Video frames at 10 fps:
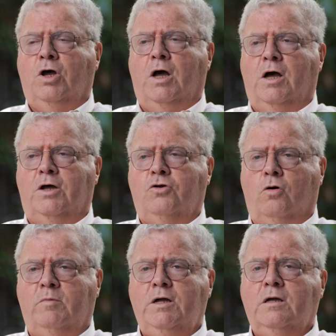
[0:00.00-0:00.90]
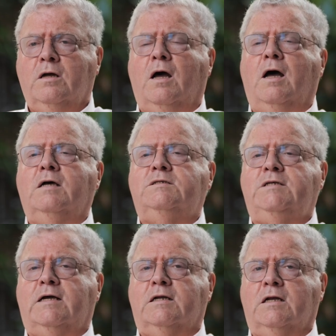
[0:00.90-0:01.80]
normally,
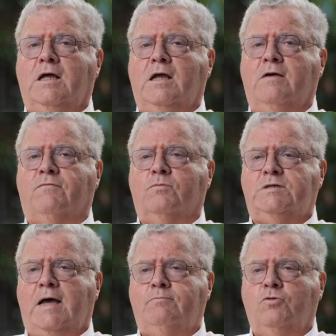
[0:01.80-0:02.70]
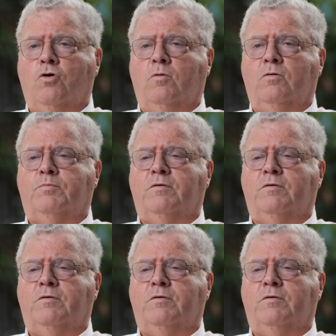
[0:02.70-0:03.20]
secondly, if it was abnormal,